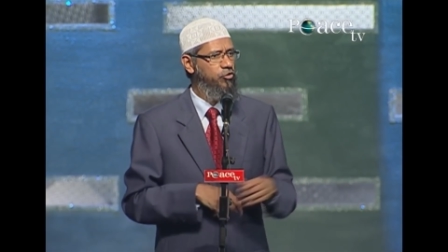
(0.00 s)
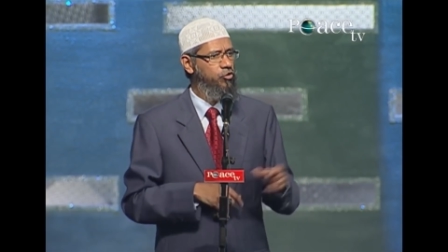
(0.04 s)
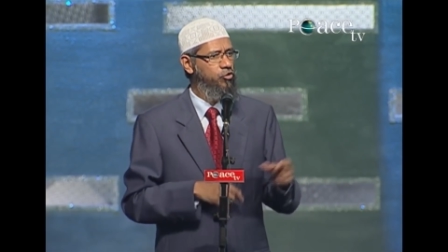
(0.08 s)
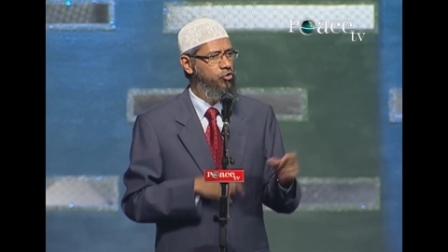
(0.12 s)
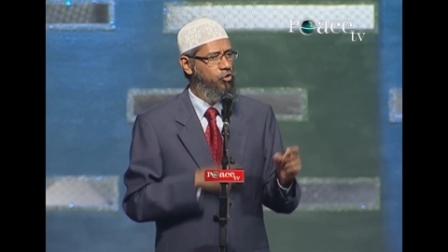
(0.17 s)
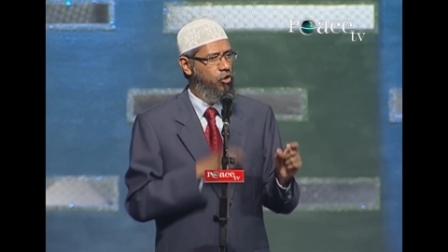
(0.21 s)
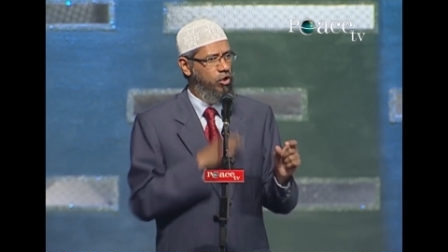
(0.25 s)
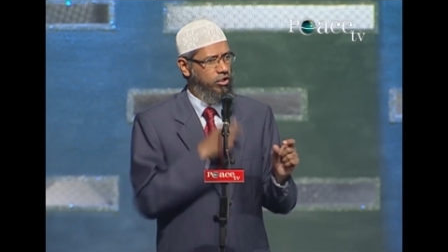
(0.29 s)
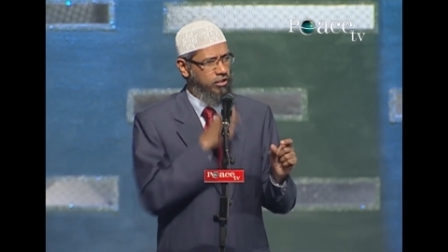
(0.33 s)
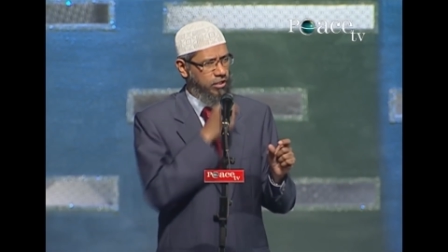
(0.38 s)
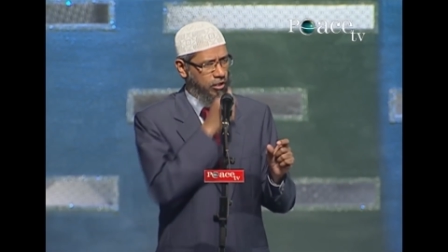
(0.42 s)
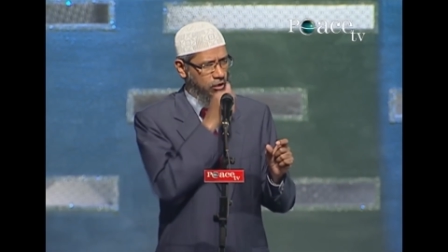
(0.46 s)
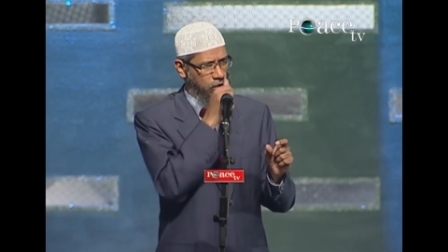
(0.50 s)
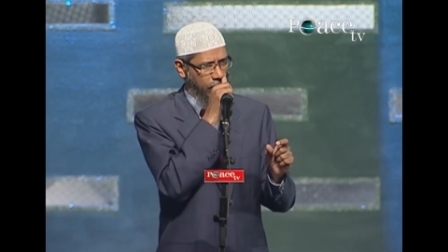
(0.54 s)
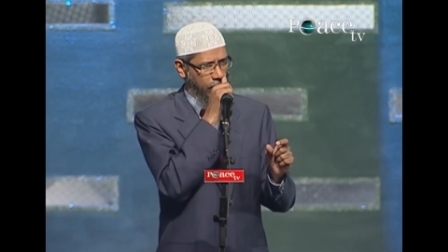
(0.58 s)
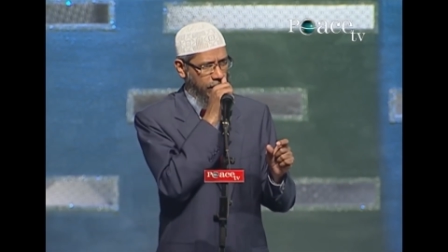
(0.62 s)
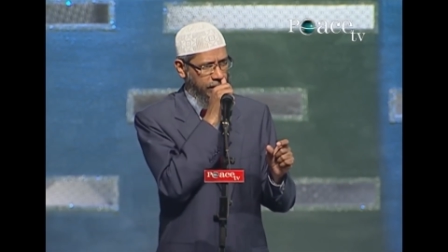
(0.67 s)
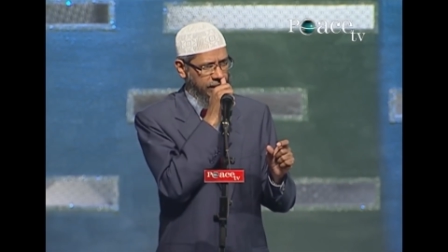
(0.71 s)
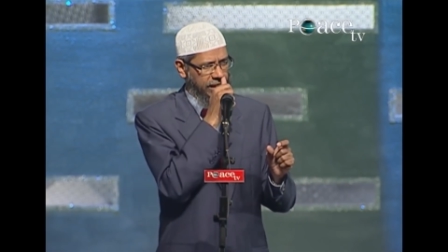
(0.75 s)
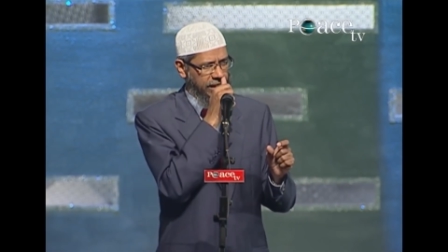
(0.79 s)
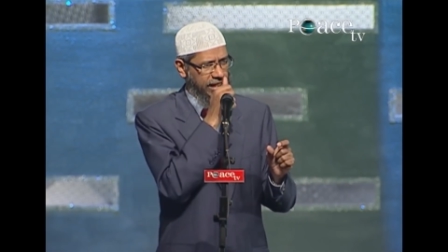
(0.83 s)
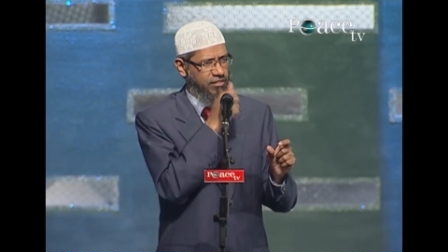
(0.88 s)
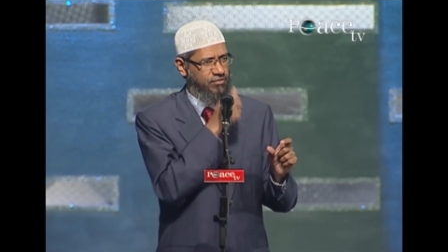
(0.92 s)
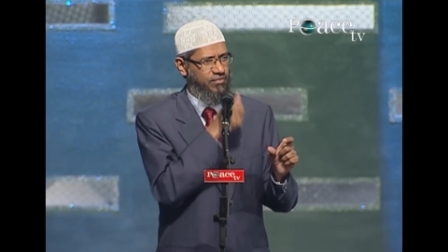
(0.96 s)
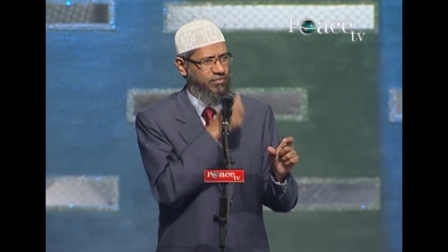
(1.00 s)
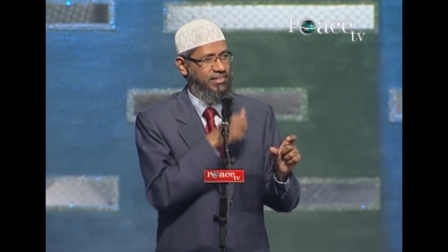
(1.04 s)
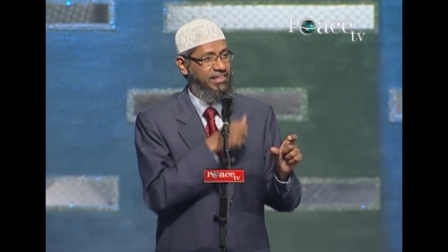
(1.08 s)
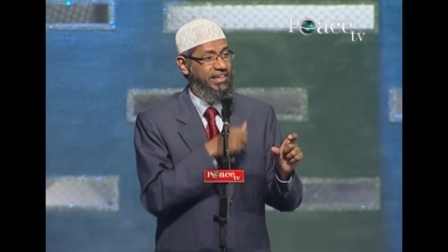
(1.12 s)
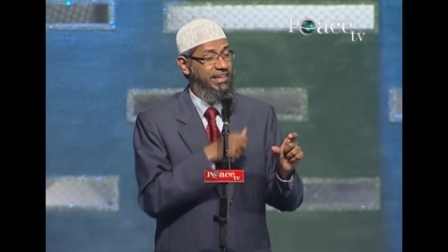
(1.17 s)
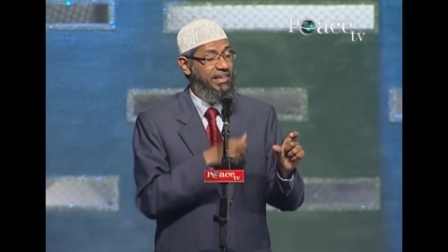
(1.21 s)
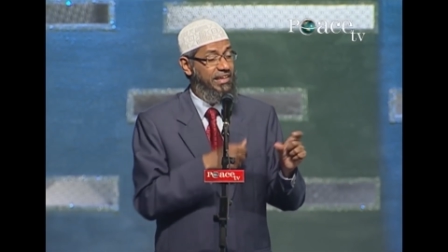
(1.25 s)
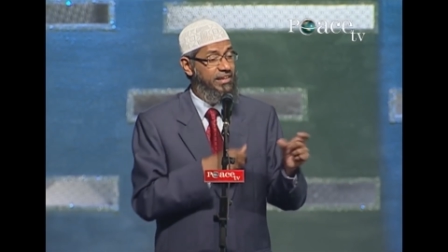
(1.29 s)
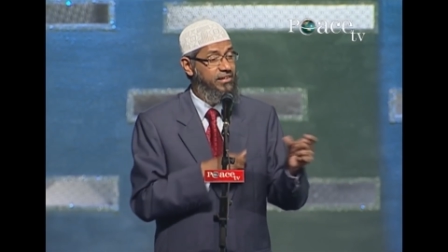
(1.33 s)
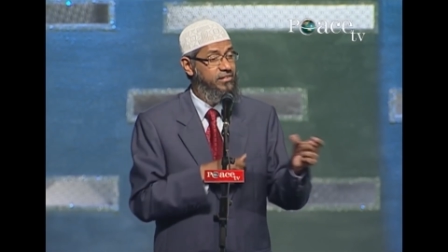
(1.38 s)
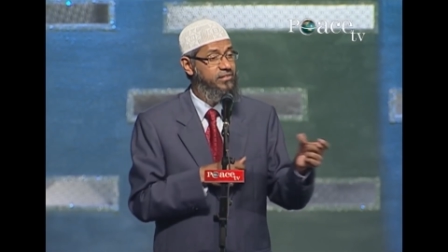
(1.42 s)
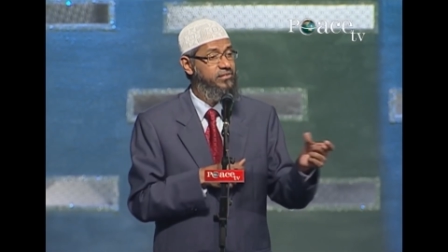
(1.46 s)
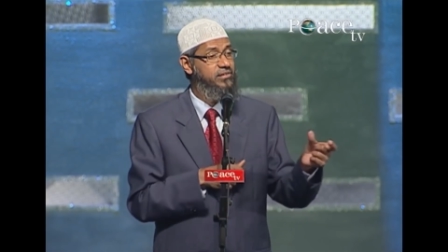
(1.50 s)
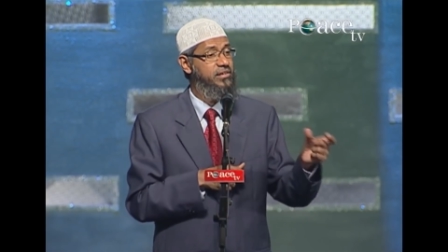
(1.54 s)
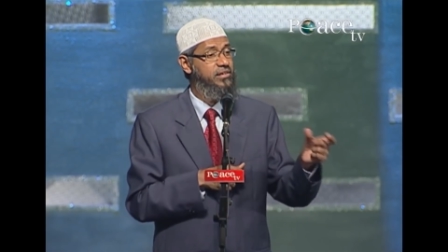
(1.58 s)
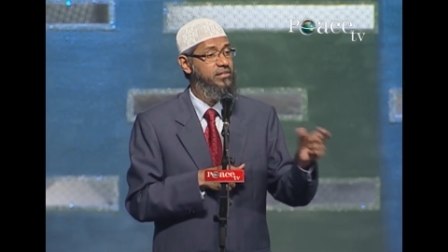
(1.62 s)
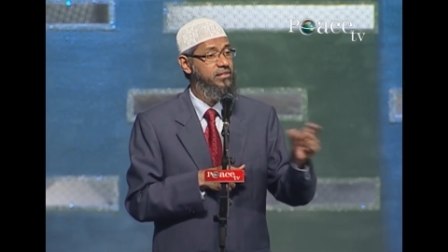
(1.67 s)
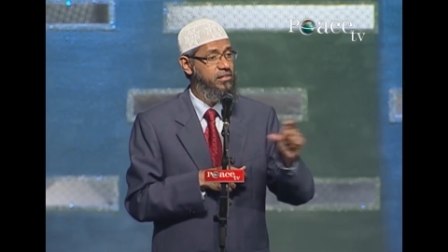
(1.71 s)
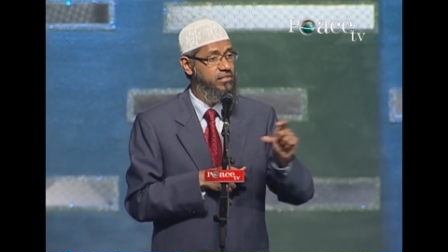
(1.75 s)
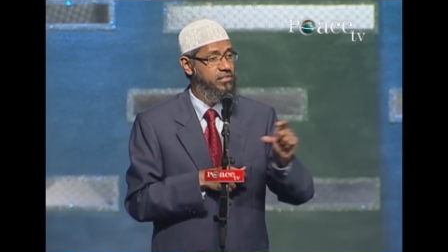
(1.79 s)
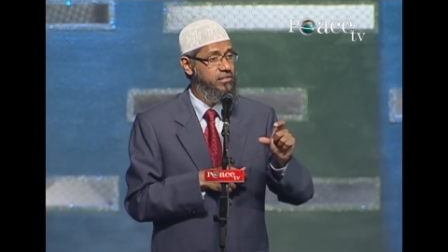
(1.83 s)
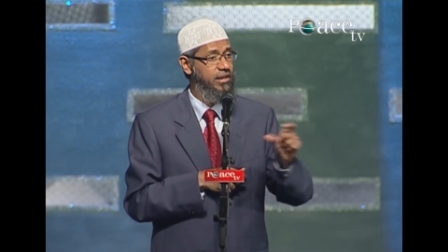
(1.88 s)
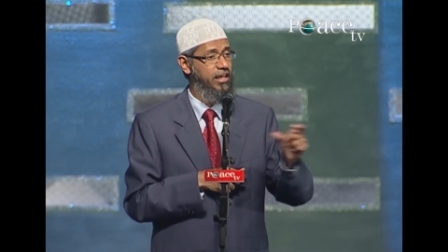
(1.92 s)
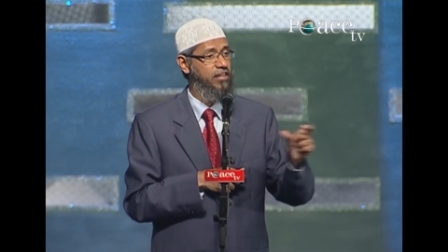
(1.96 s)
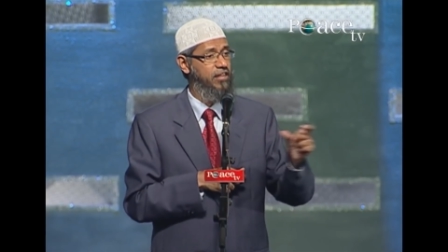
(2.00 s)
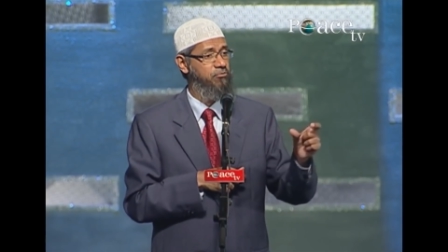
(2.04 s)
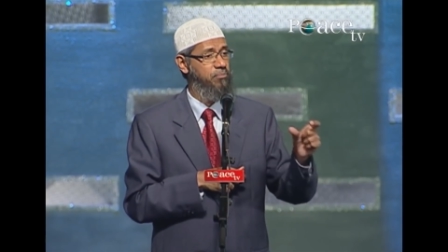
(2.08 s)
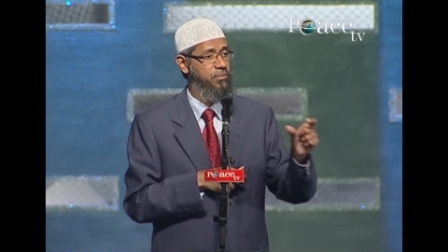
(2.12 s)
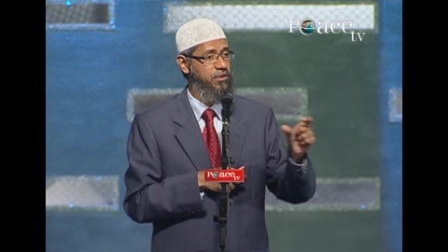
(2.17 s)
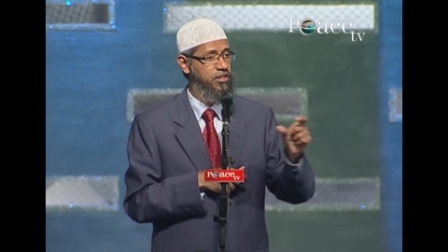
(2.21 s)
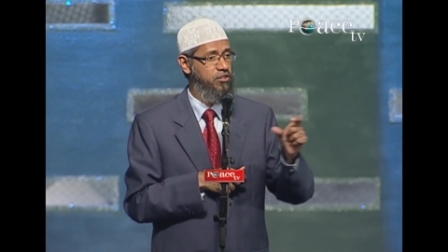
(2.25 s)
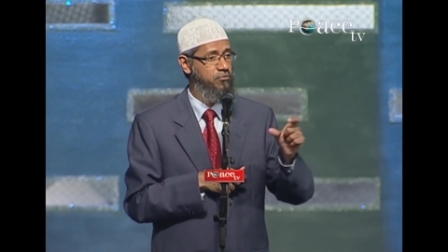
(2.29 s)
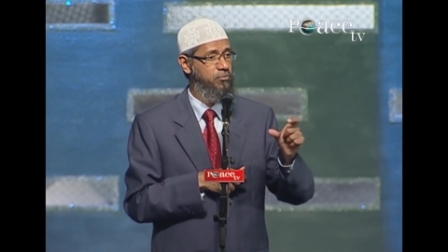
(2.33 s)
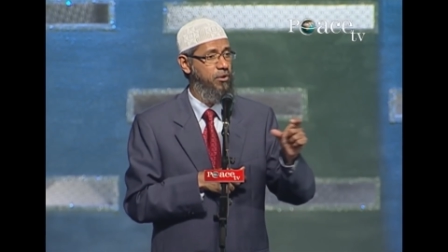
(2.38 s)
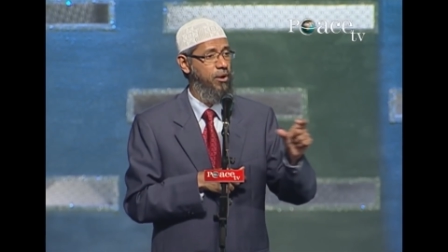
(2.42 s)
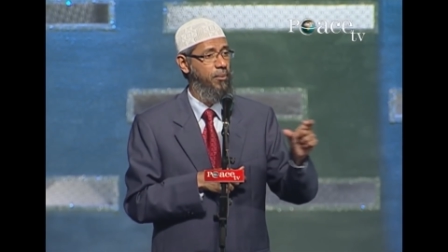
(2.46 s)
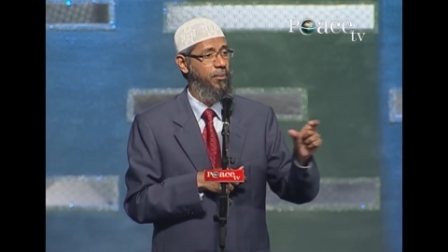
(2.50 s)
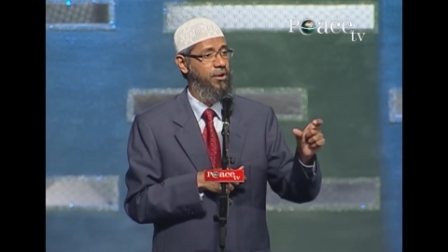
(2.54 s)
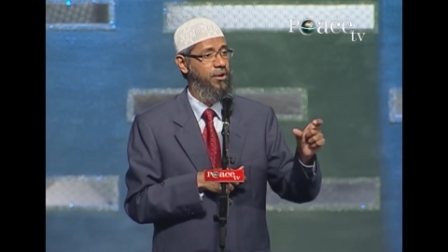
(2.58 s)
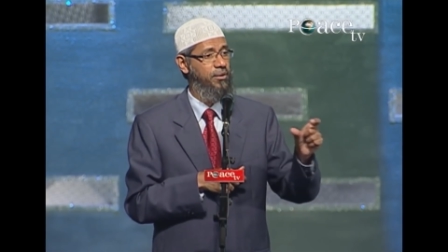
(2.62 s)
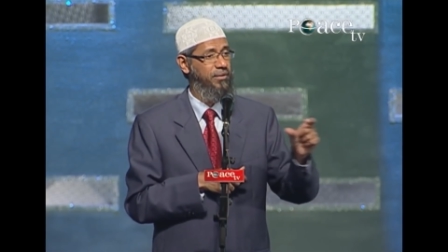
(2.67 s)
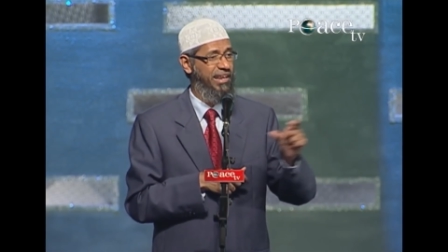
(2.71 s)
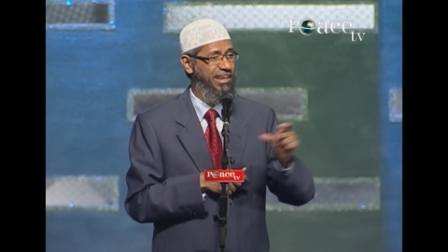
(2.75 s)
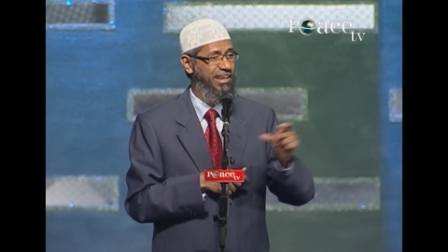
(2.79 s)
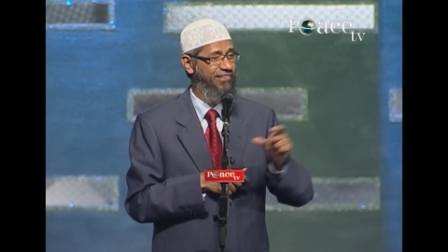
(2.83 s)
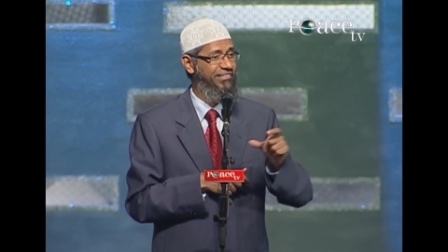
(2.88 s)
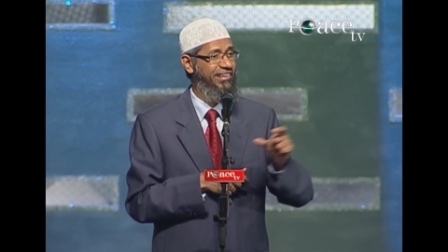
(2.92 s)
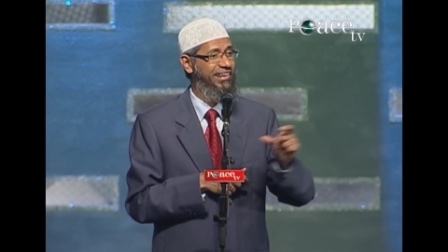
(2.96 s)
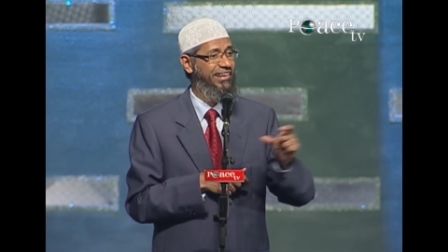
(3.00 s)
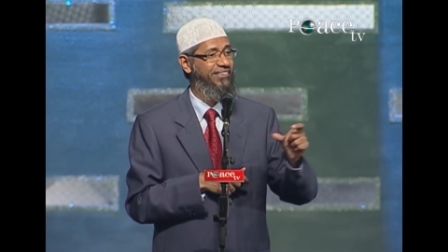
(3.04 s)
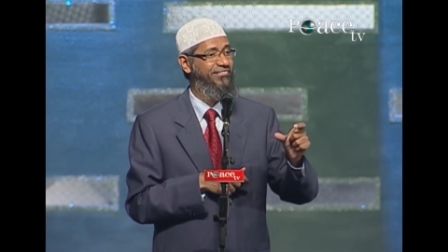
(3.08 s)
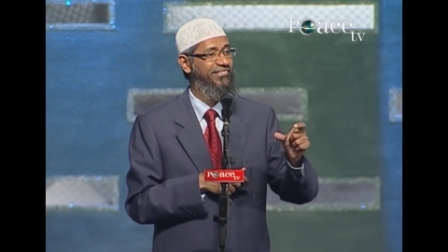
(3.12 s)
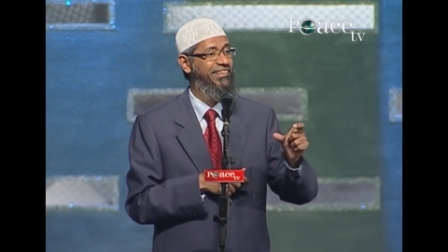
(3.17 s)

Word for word: to know the context whether is Jesus Christ, peace be upon him, claiming